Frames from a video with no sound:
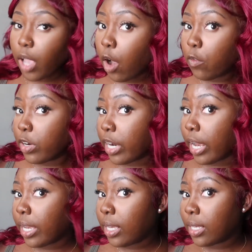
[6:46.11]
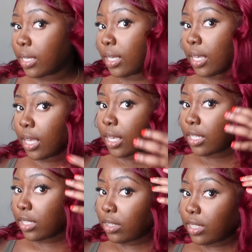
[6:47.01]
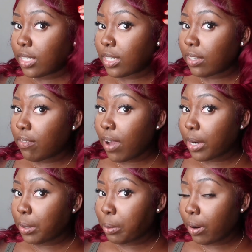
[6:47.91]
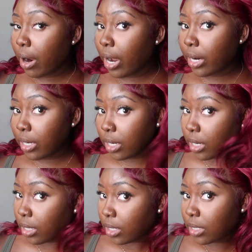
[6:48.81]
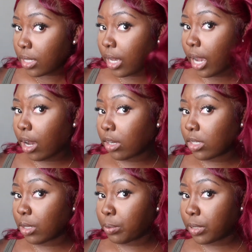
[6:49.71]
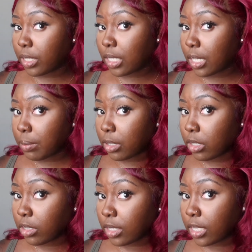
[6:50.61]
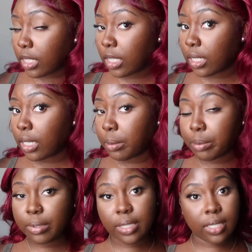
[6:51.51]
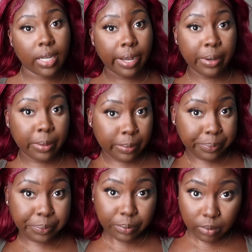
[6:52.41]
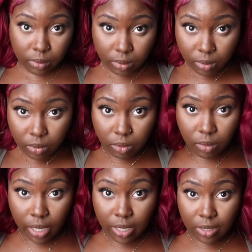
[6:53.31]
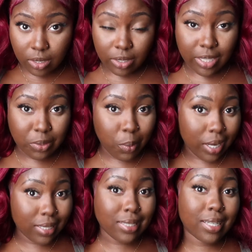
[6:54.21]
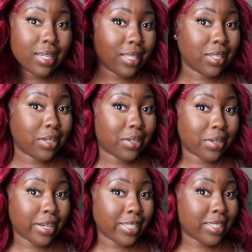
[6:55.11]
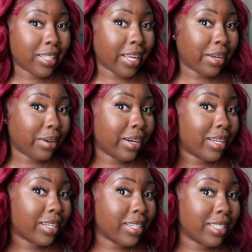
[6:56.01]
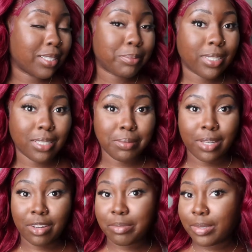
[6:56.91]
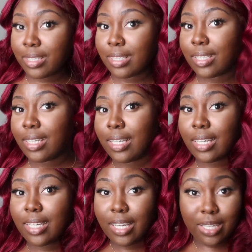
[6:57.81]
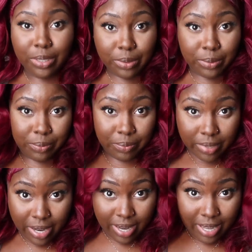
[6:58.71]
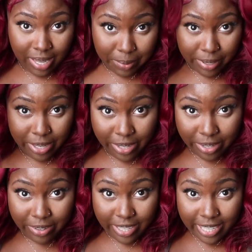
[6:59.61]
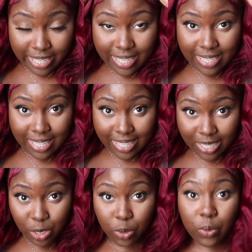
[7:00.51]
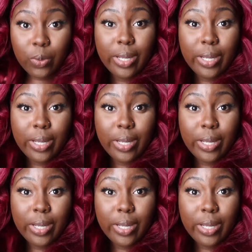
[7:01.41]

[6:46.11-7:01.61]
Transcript: overnight so this is the final product i also put some curls in it and brushed it out so that's why it's looking a little crazy like right here it's pissing me off but anyway period let's get into